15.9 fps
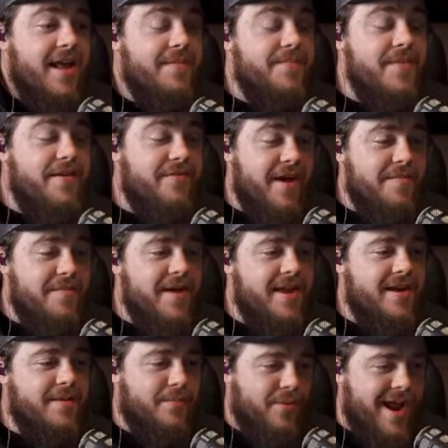if I made
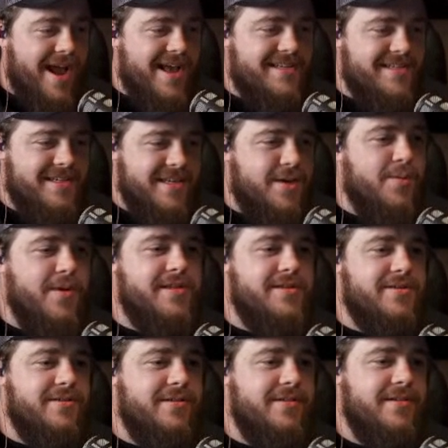a brass dick
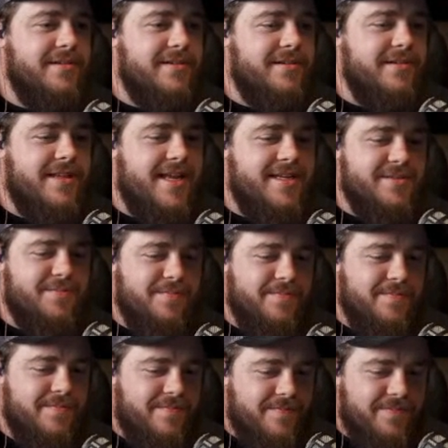whistle, that's
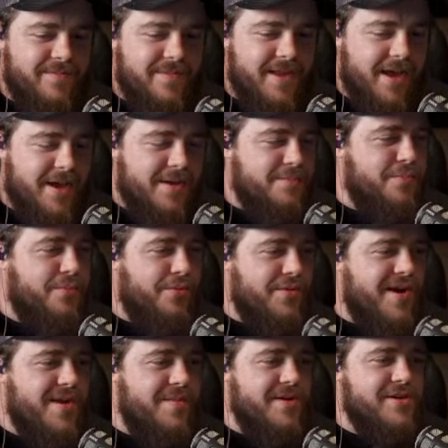
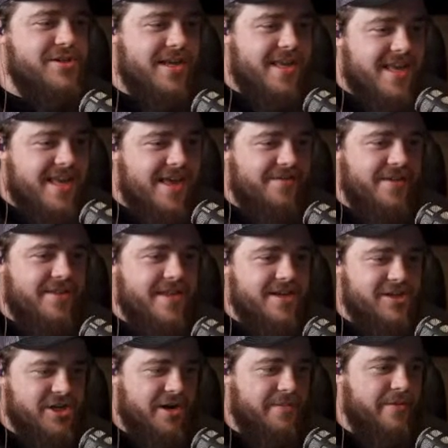pretty much a given that
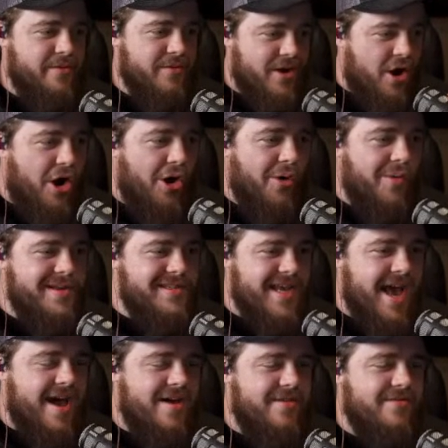Jeremy would always
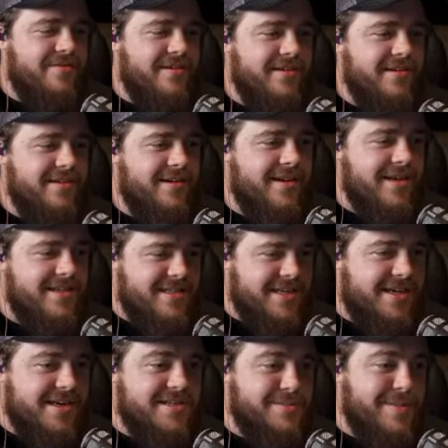have a dick
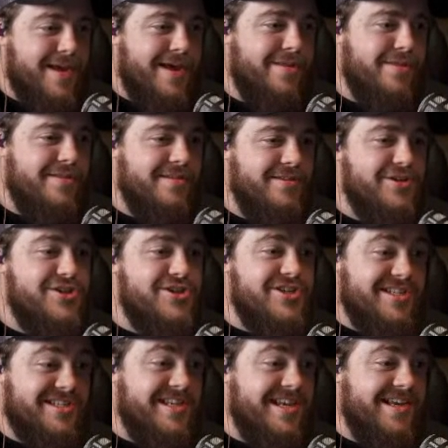in his mouth.
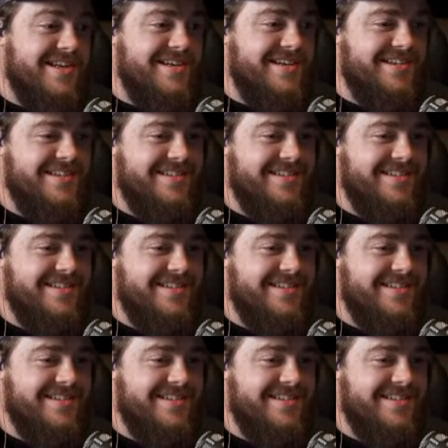Just saying.